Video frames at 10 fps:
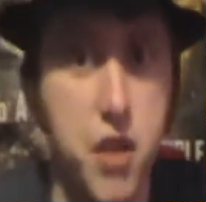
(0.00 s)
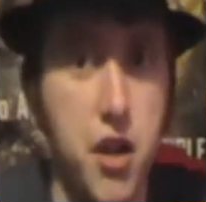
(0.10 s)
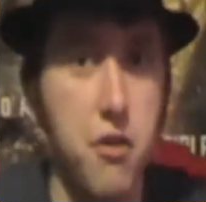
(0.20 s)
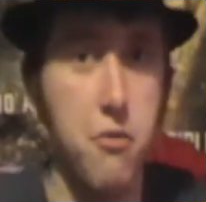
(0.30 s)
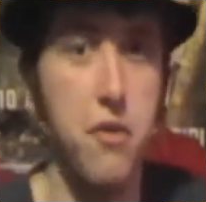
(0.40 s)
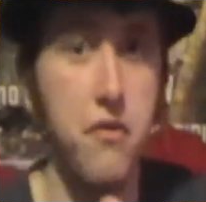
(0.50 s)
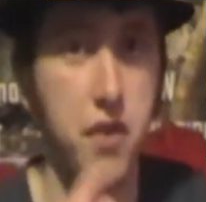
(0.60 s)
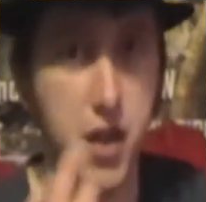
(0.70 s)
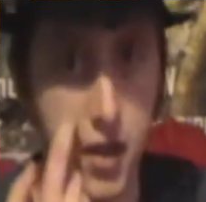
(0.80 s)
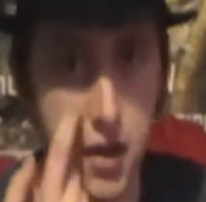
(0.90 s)
going with
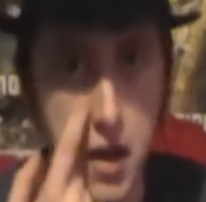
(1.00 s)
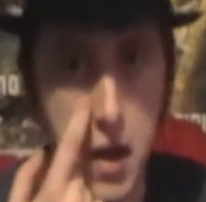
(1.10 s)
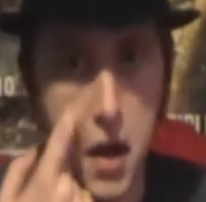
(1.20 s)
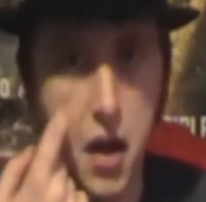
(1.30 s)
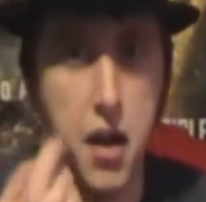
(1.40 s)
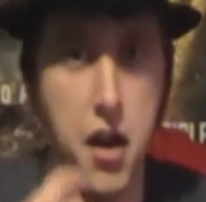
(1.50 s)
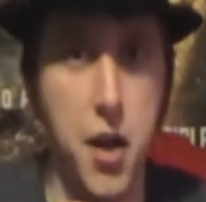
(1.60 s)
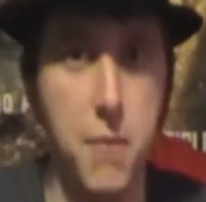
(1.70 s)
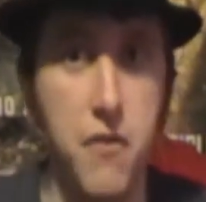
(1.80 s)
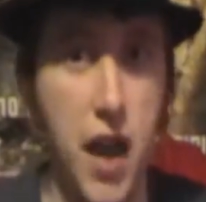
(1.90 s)
the
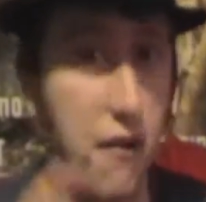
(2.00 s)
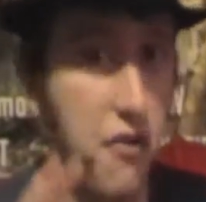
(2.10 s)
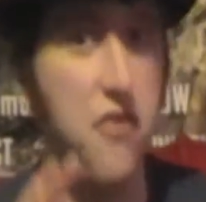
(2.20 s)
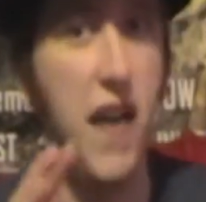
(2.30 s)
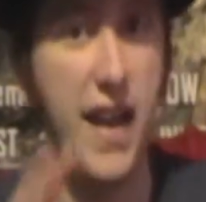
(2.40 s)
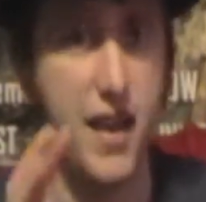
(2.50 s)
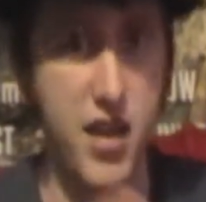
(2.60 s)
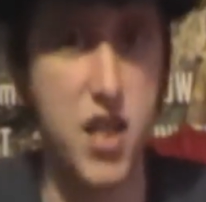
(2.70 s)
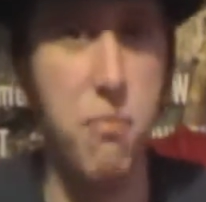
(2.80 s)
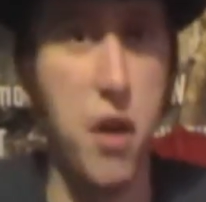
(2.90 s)
that fat
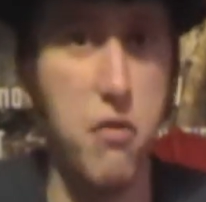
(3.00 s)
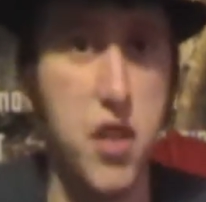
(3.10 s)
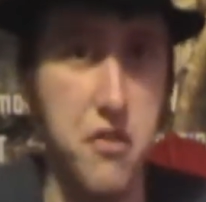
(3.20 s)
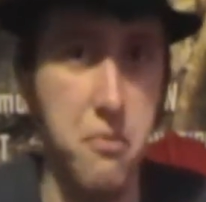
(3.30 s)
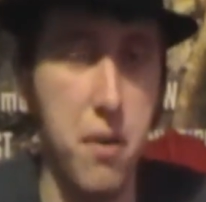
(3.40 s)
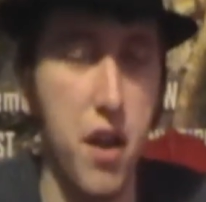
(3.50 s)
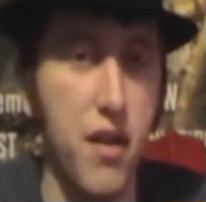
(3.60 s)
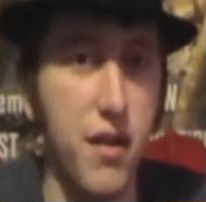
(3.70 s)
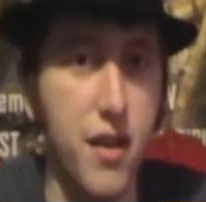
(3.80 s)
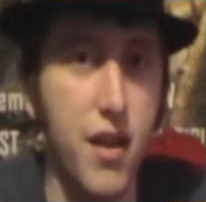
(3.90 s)
explosive
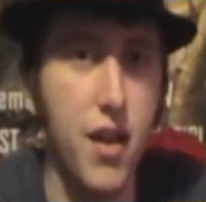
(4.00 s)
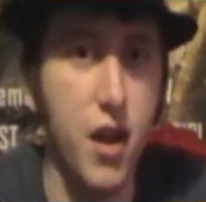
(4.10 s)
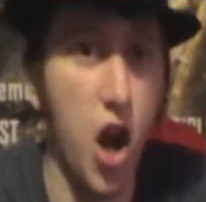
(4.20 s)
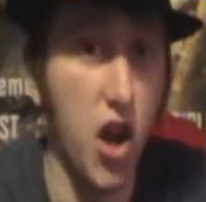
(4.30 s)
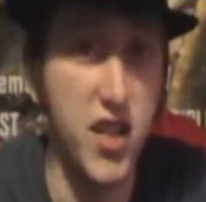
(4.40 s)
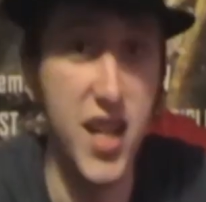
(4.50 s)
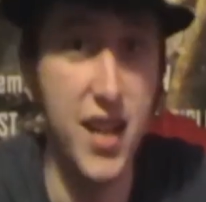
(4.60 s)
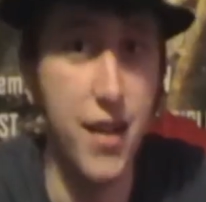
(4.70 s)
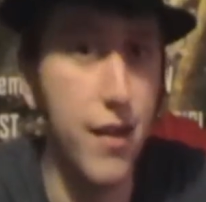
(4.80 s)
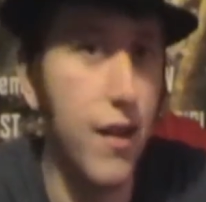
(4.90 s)
blight
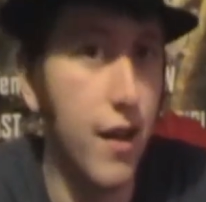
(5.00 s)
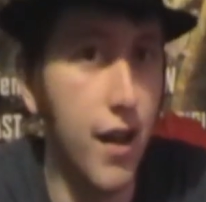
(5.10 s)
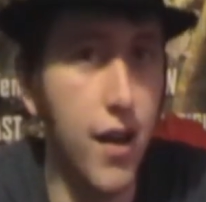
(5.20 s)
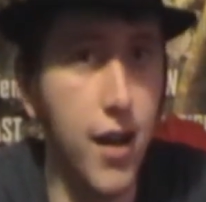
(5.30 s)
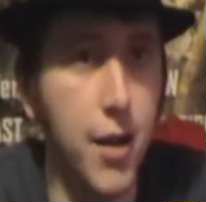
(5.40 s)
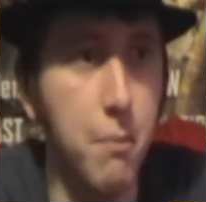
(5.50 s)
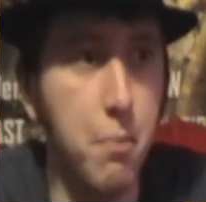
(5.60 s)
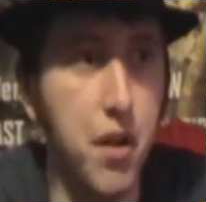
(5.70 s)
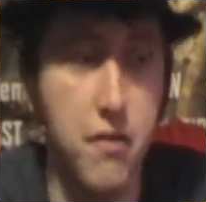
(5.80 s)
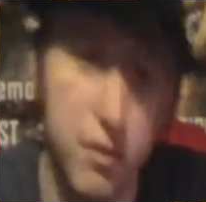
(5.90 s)
idea.
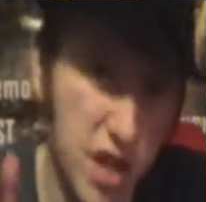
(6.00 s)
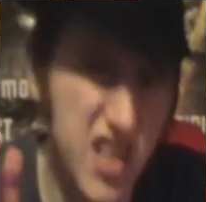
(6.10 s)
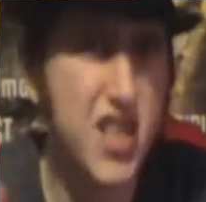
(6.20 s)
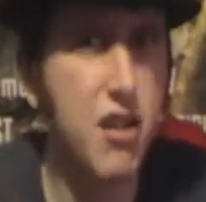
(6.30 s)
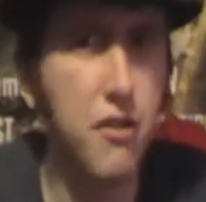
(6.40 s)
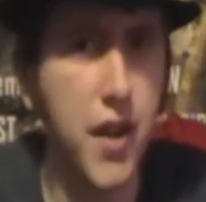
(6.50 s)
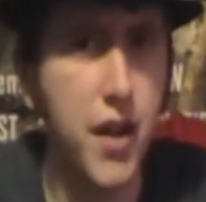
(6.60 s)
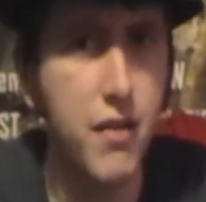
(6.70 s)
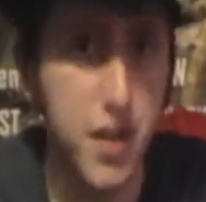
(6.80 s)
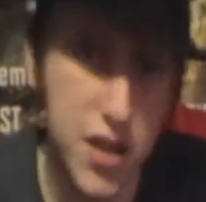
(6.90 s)
But it's still
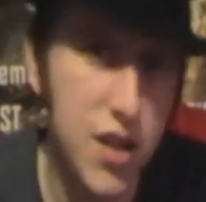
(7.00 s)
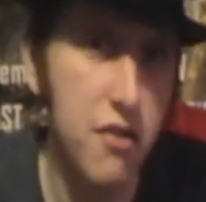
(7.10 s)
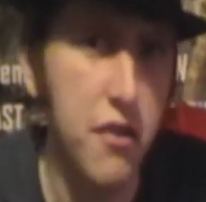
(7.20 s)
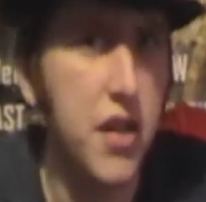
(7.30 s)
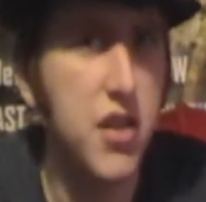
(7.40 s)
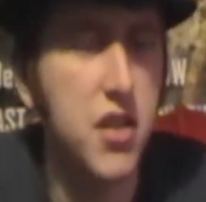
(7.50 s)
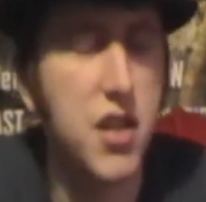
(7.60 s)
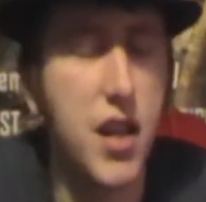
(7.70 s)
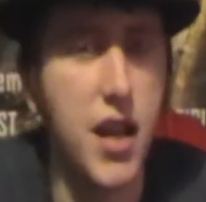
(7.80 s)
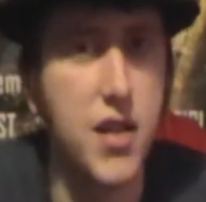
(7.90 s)
there just
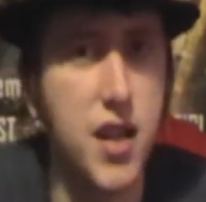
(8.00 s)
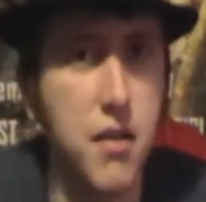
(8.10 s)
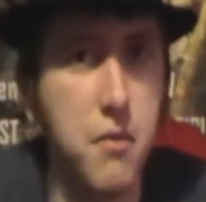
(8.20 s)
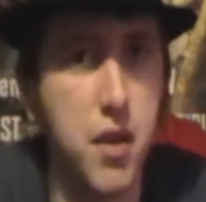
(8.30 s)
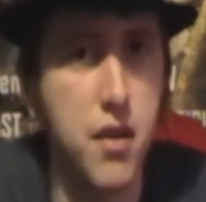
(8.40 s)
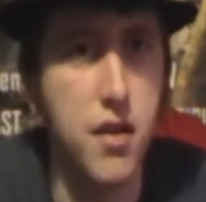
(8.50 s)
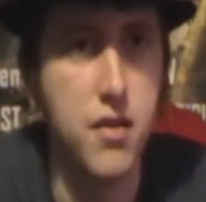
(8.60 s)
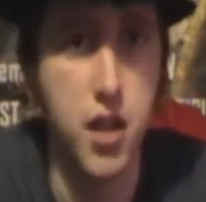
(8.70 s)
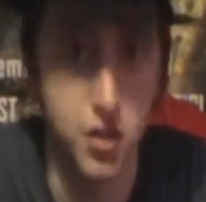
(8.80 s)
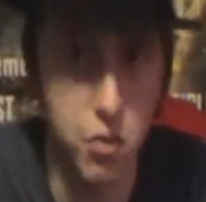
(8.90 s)
in case anyone
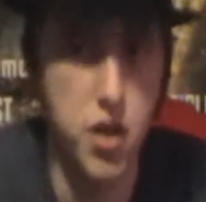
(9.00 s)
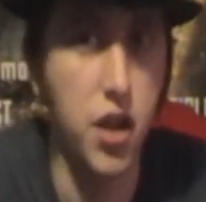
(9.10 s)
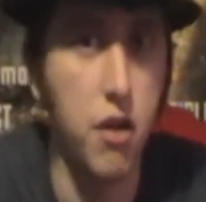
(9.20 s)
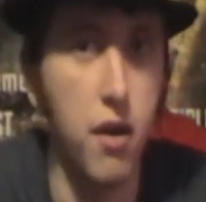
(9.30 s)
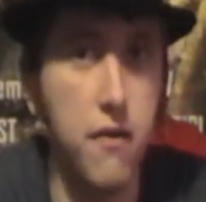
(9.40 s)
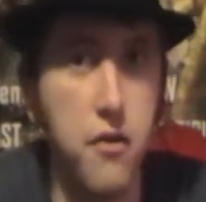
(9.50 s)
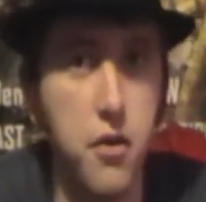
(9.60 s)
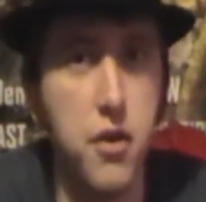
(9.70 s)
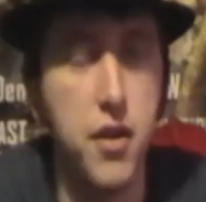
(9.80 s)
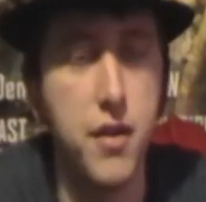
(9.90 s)
does want to go up
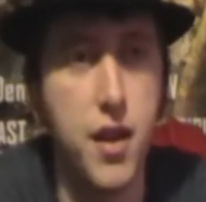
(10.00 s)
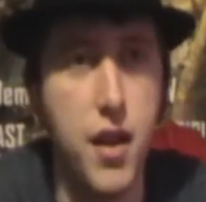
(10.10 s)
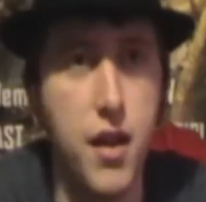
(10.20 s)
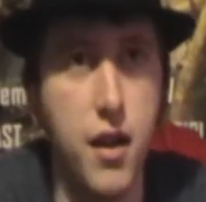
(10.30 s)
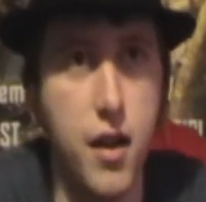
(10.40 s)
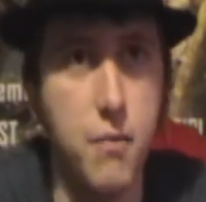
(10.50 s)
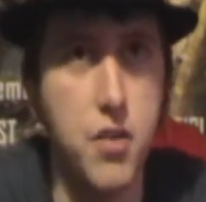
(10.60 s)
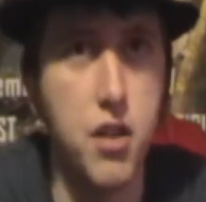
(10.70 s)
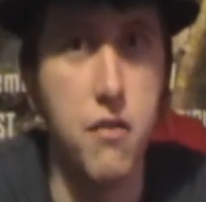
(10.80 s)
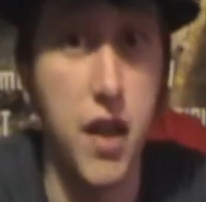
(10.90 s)
for it.
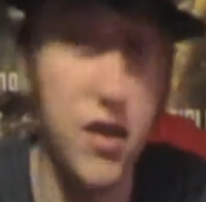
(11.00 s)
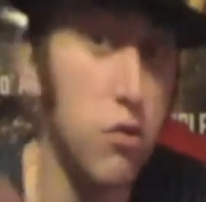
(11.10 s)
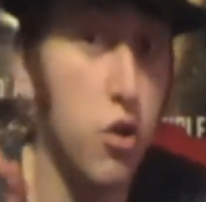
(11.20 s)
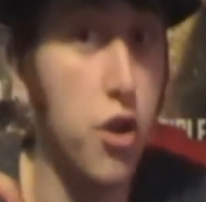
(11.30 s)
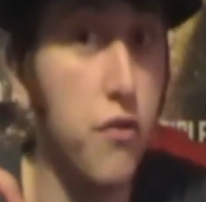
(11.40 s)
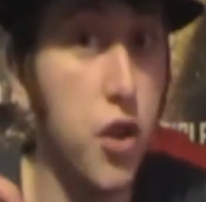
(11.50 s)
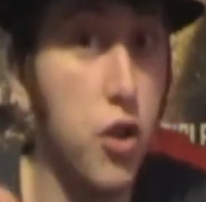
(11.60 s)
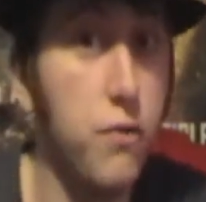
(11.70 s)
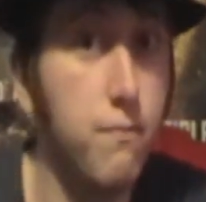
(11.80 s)
So that's all good in the hood.